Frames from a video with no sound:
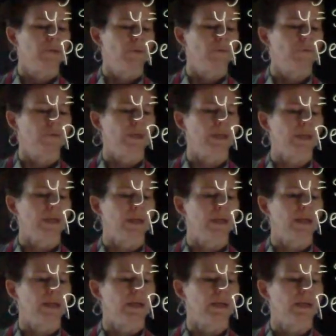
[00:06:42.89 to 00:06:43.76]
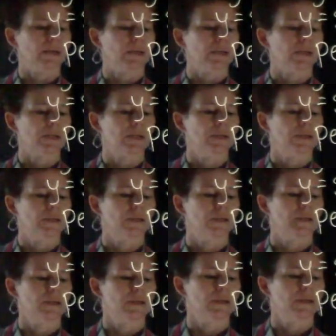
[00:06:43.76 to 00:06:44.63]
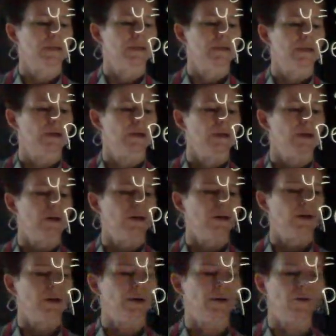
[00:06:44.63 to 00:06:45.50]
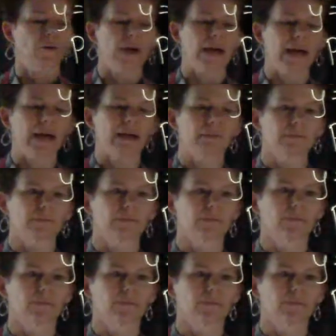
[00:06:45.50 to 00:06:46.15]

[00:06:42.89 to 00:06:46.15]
We connect our graph.